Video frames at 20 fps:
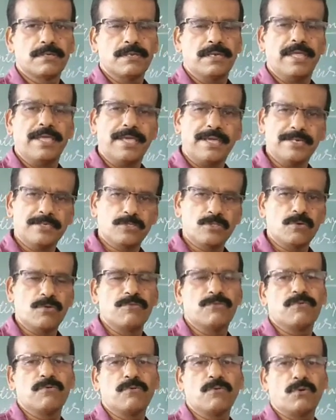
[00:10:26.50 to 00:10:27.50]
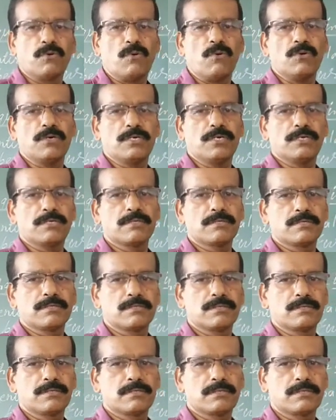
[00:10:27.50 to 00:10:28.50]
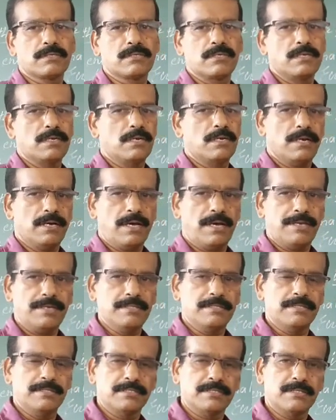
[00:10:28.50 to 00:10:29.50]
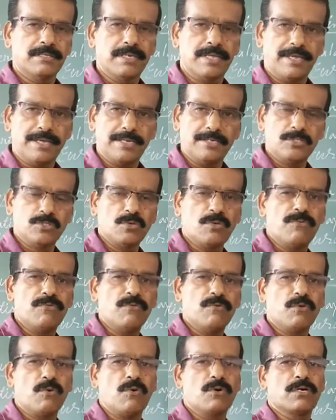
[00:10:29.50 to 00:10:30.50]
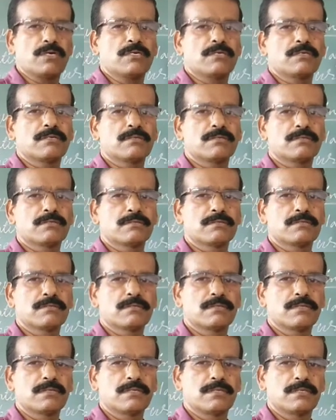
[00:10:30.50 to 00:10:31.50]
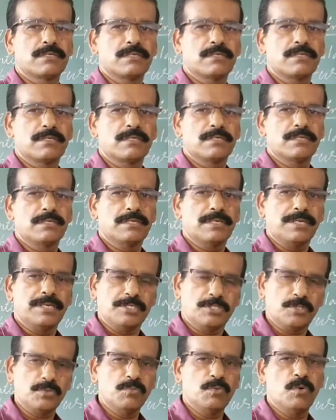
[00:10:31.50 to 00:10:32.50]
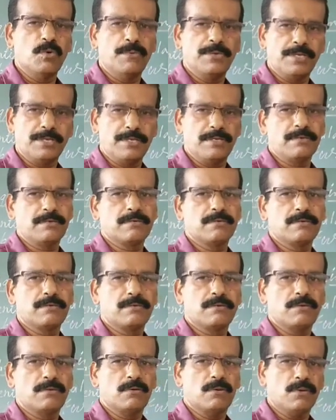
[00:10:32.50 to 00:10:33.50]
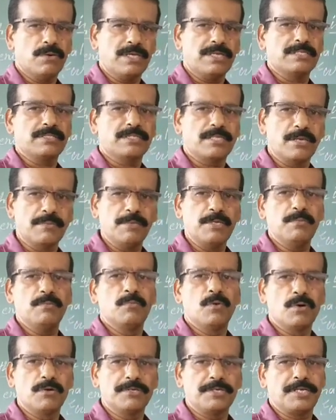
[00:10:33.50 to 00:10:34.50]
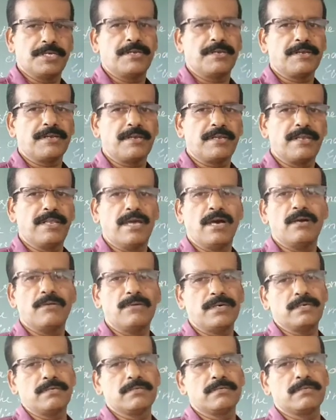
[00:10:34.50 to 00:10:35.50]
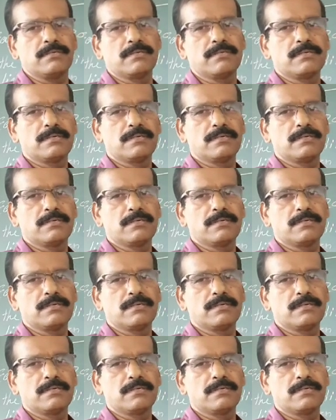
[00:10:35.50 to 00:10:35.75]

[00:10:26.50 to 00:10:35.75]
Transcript: layers of rock, and these layers of rock is moving on a semi-molten lava